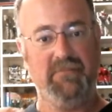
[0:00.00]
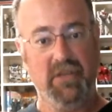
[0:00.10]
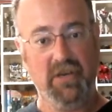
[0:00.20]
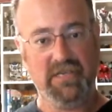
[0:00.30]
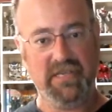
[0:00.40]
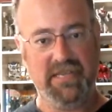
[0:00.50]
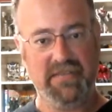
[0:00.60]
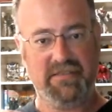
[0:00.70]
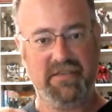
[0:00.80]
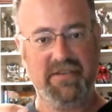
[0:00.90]
looked in the
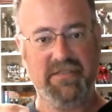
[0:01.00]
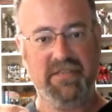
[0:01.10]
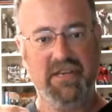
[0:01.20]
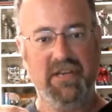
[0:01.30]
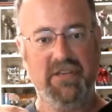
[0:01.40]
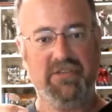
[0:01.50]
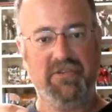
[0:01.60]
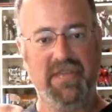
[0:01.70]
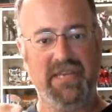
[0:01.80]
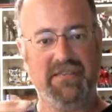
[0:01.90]
series, so
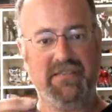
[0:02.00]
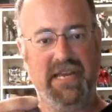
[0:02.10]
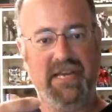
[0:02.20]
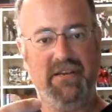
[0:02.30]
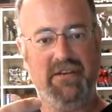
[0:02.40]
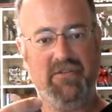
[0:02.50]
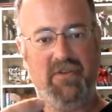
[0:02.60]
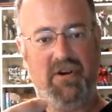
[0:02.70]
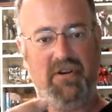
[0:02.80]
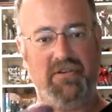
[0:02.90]
they decided to do
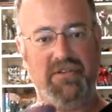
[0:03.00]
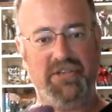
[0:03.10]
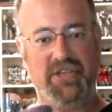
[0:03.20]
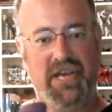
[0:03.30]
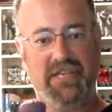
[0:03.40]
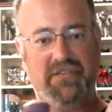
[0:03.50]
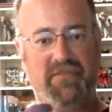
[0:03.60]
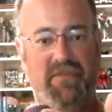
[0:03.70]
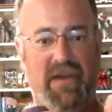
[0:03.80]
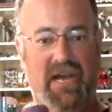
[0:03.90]
all the shots
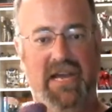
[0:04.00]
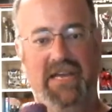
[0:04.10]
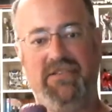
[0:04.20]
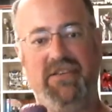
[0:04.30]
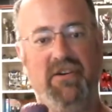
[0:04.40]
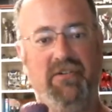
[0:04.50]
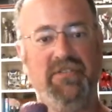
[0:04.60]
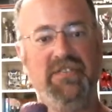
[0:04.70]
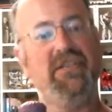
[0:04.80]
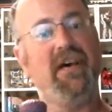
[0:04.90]
from behind, so you
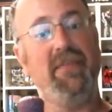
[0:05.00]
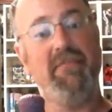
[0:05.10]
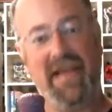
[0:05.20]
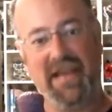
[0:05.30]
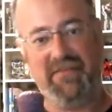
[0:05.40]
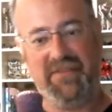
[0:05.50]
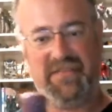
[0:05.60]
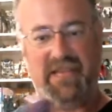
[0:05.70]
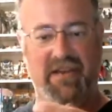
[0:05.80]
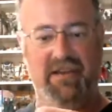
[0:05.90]
only saw the back of
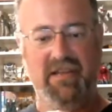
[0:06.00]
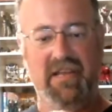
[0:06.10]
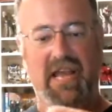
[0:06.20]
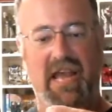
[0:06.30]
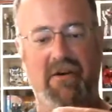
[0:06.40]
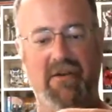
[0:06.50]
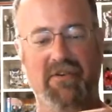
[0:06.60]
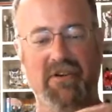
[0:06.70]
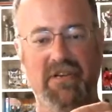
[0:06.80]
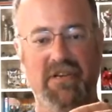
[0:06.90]
his head.
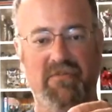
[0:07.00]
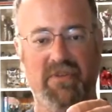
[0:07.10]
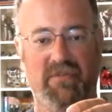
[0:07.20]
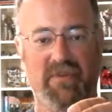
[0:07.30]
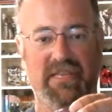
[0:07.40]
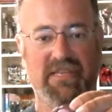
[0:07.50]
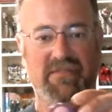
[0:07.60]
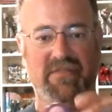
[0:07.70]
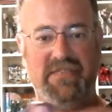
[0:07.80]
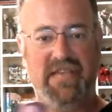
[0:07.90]
However, with the release
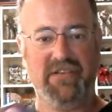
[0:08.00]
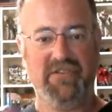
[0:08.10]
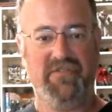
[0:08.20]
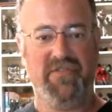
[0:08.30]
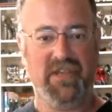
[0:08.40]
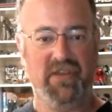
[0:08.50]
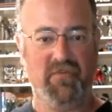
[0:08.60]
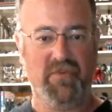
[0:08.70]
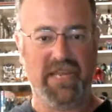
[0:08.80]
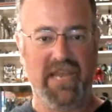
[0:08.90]
of this action figure,
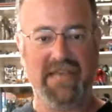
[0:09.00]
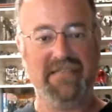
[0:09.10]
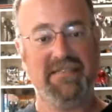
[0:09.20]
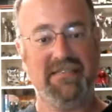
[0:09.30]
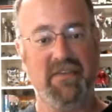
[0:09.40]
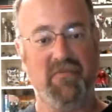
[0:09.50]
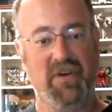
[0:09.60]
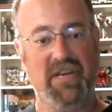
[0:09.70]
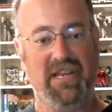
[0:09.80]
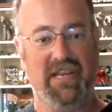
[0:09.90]
we got to see
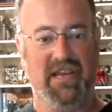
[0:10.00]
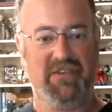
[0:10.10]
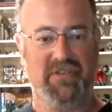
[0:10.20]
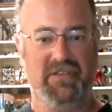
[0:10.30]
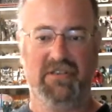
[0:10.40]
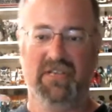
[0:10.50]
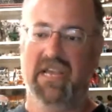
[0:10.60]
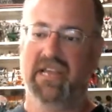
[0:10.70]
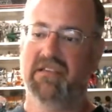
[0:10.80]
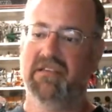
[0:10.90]
what he actually looked
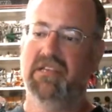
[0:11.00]
like.